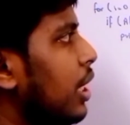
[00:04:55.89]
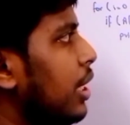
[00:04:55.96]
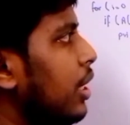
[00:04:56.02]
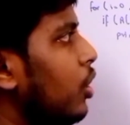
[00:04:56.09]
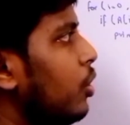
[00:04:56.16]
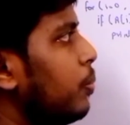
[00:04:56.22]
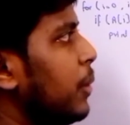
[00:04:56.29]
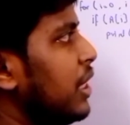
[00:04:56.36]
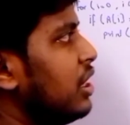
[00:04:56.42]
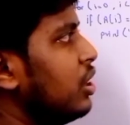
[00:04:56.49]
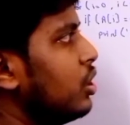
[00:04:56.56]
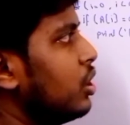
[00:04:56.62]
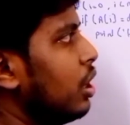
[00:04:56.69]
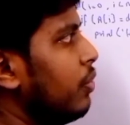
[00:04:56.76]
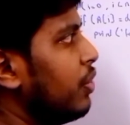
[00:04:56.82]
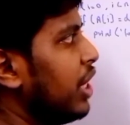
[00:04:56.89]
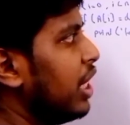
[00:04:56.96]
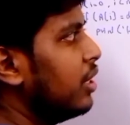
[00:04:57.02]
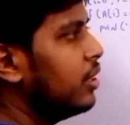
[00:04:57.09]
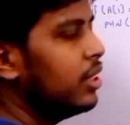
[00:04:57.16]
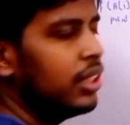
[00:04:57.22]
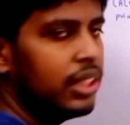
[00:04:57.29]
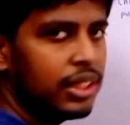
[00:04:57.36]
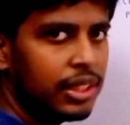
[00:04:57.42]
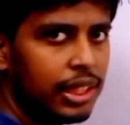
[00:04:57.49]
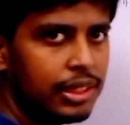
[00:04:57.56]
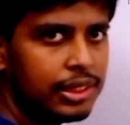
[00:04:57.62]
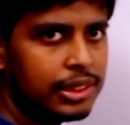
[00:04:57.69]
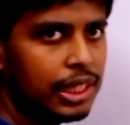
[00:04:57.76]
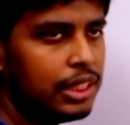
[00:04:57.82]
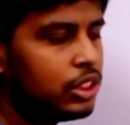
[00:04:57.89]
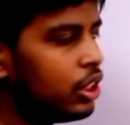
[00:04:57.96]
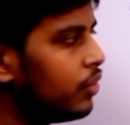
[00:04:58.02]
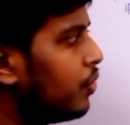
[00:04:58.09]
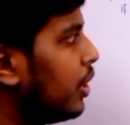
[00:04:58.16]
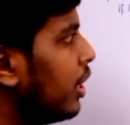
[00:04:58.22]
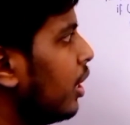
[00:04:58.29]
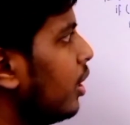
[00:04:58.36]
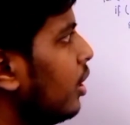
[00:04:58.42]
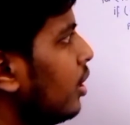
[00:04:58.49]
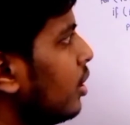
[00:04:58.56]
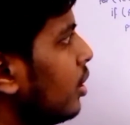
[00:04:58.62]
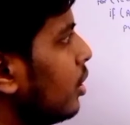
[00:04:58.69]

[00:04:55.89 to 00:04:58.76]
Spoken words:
array on basis of n, that is size of array,